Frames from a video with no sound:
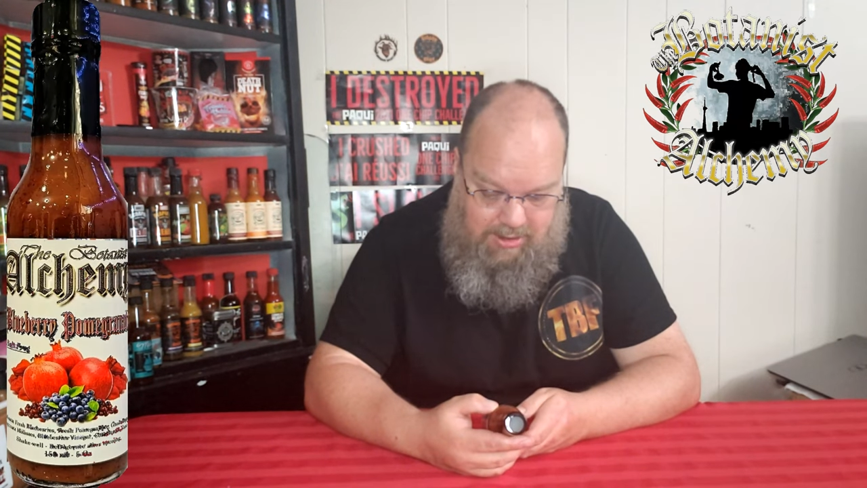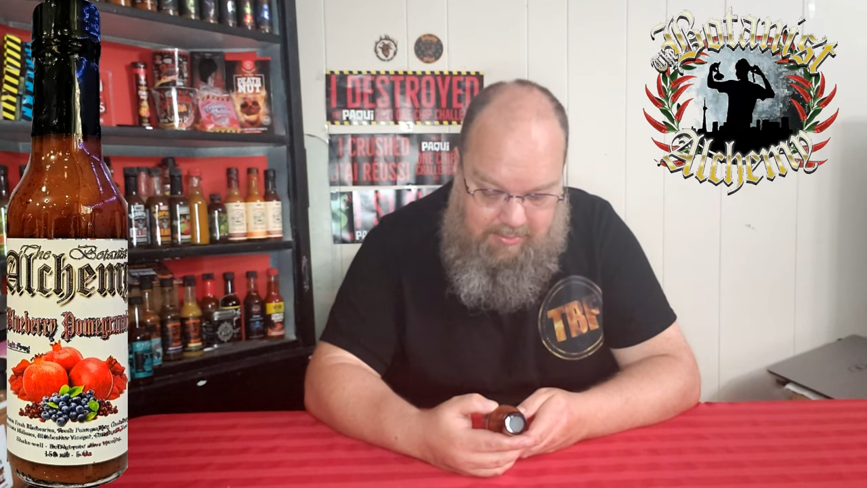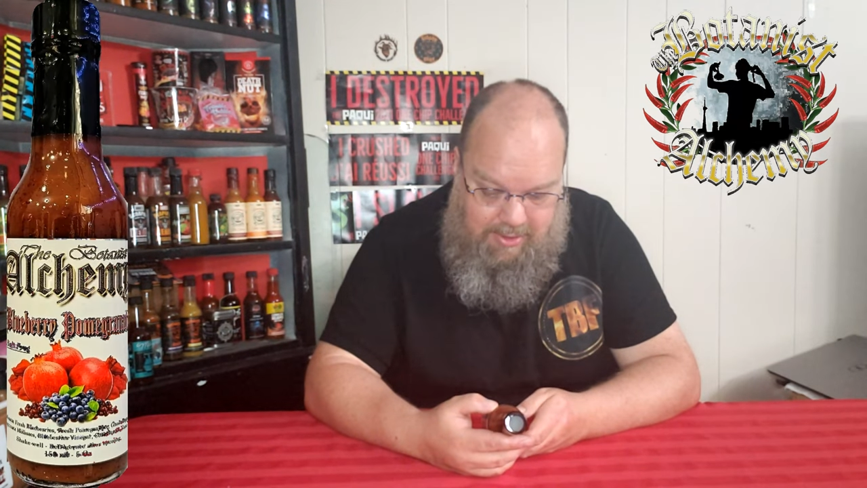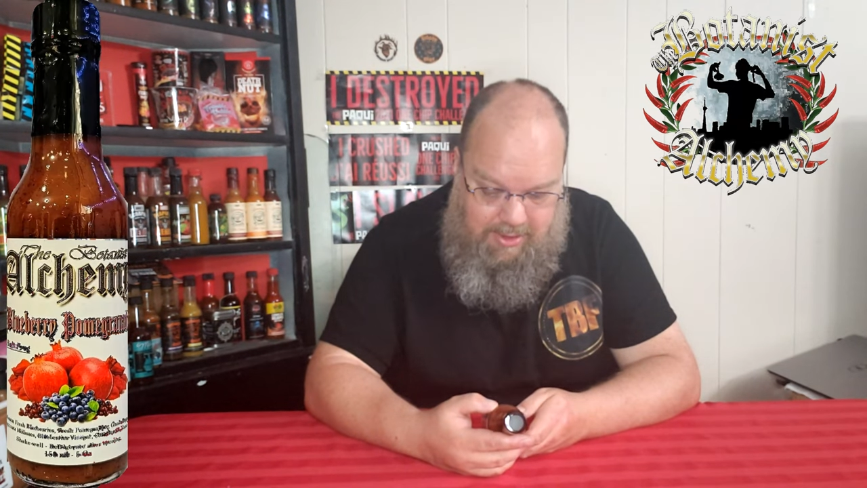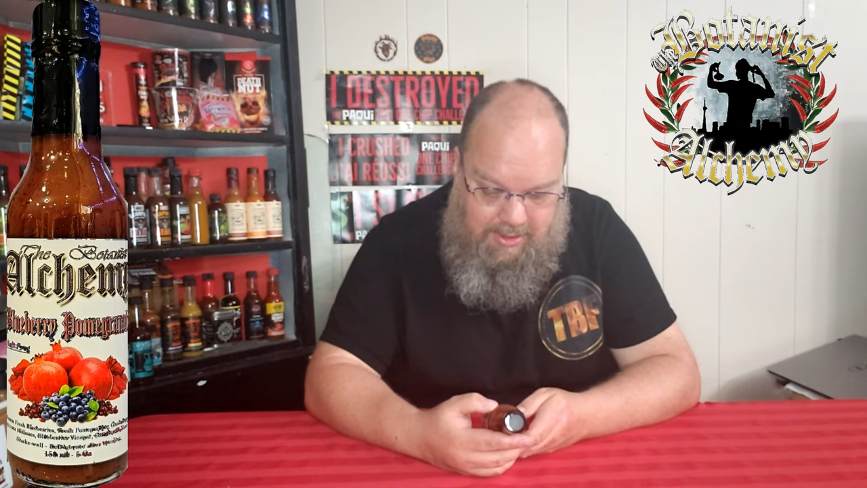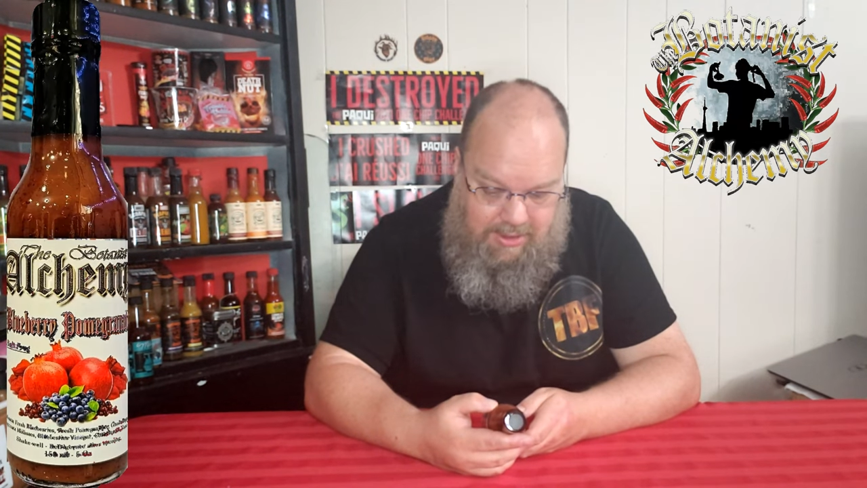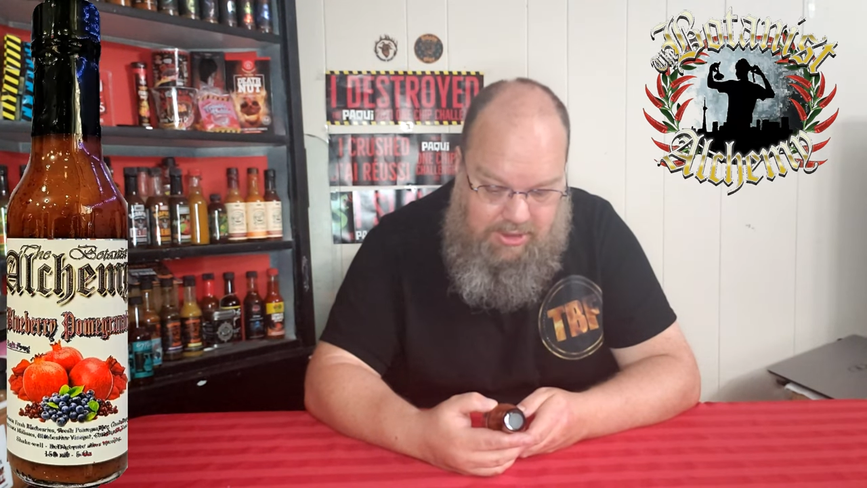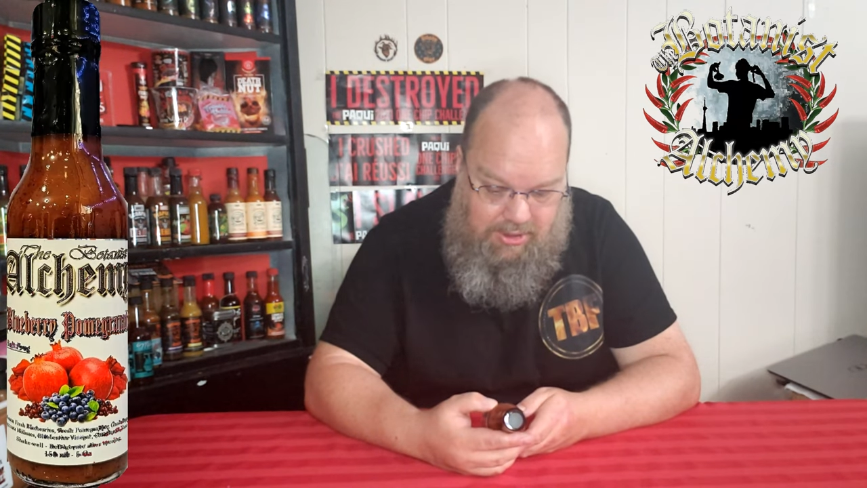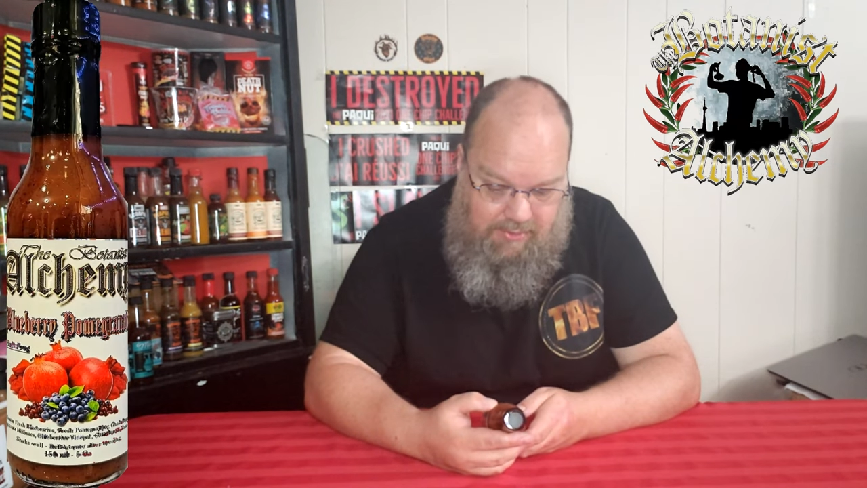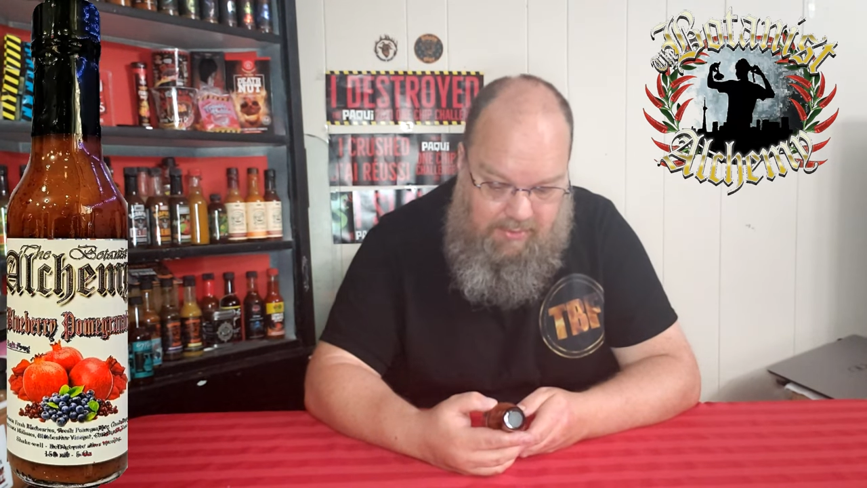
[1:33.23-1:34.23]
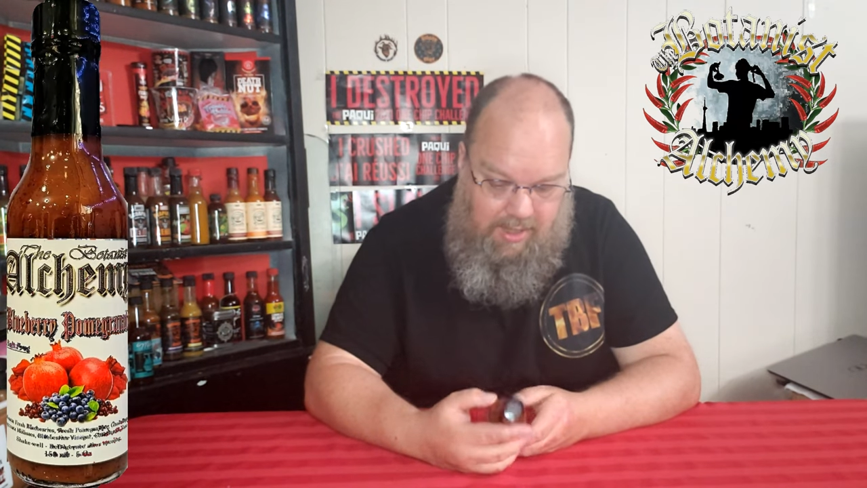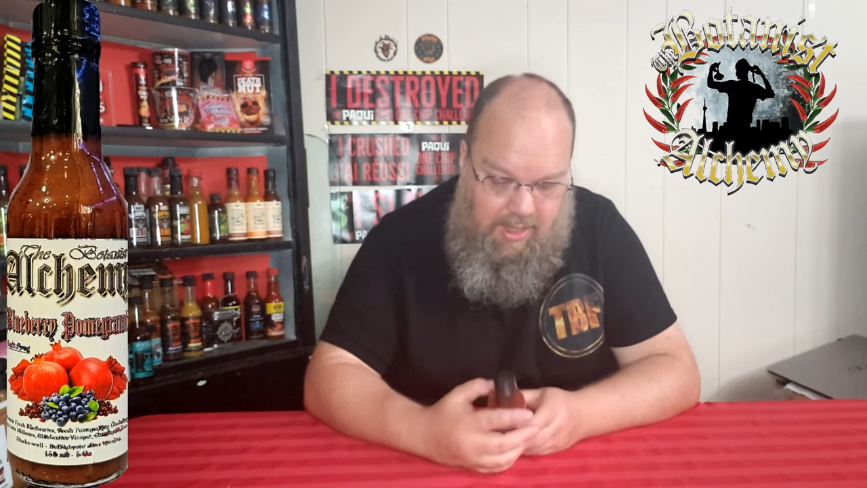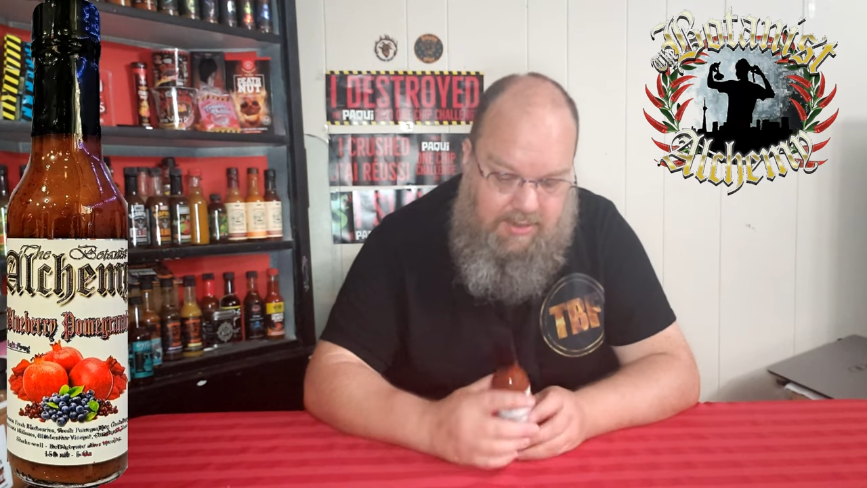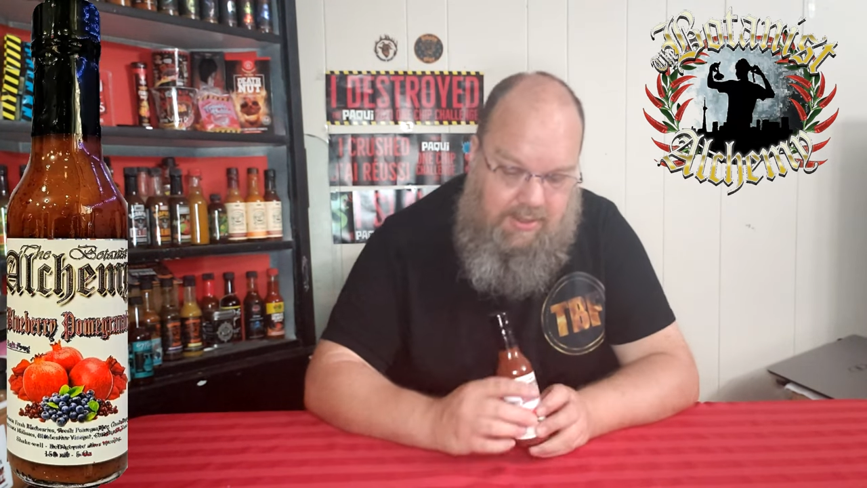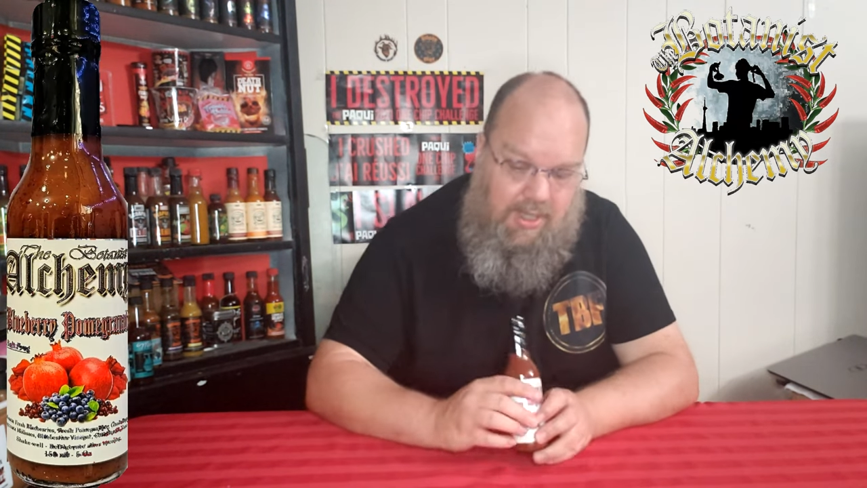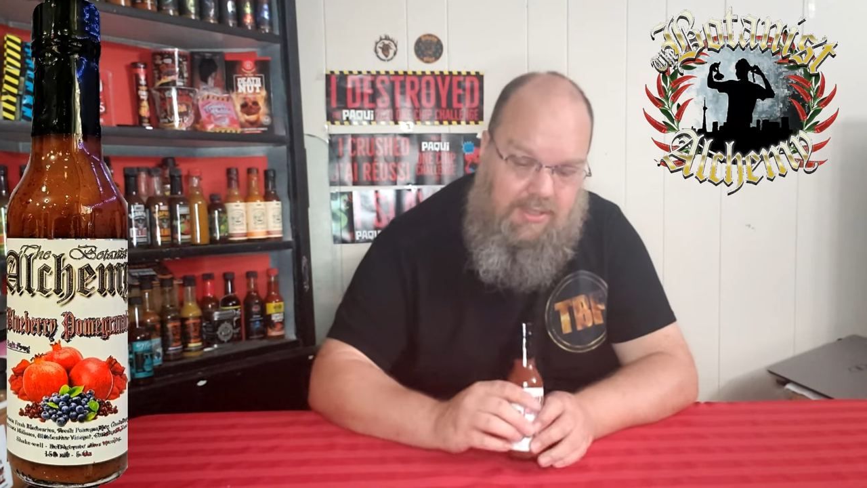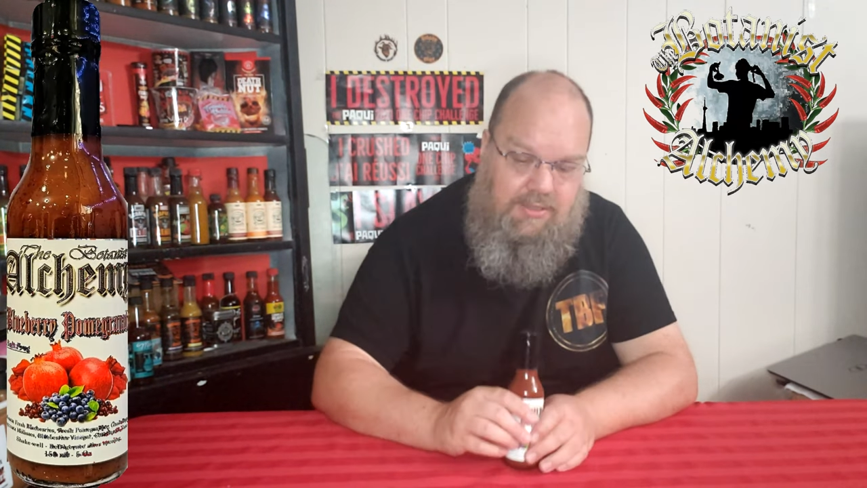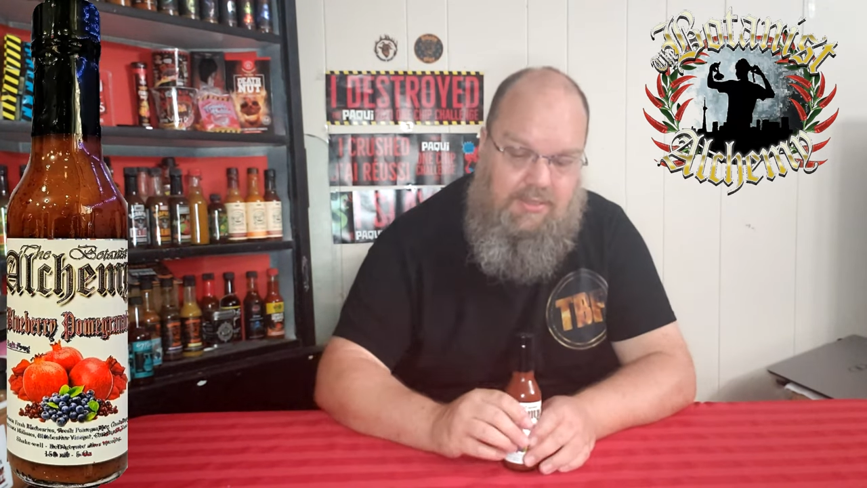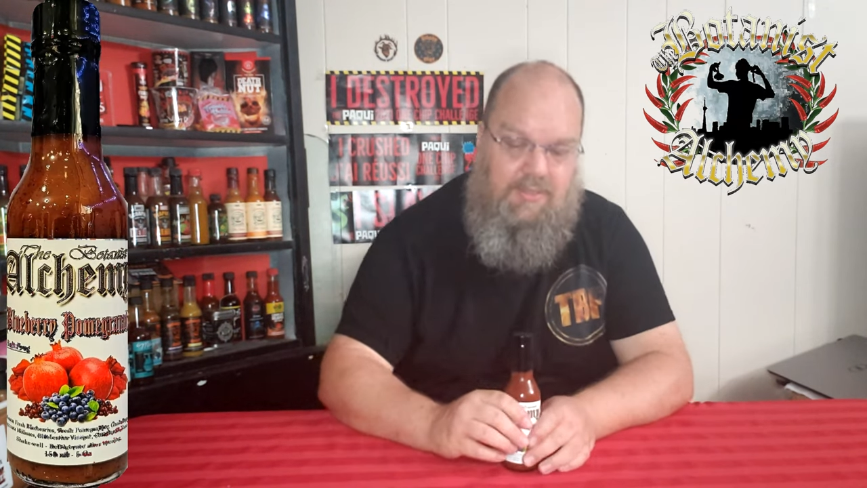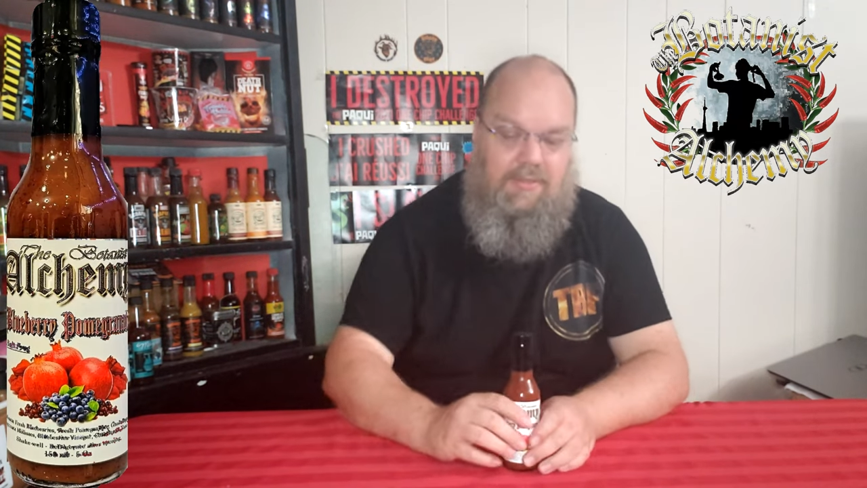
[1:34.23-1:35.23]
limited edition uh,
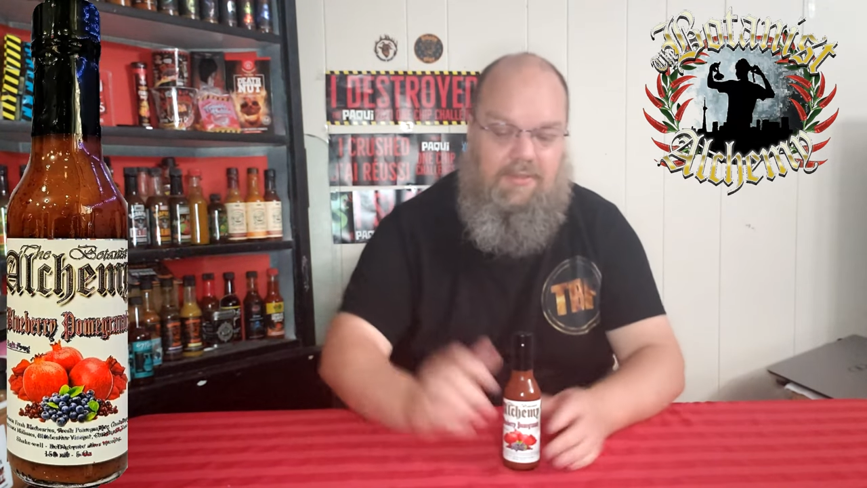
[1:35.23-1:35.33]
sauce.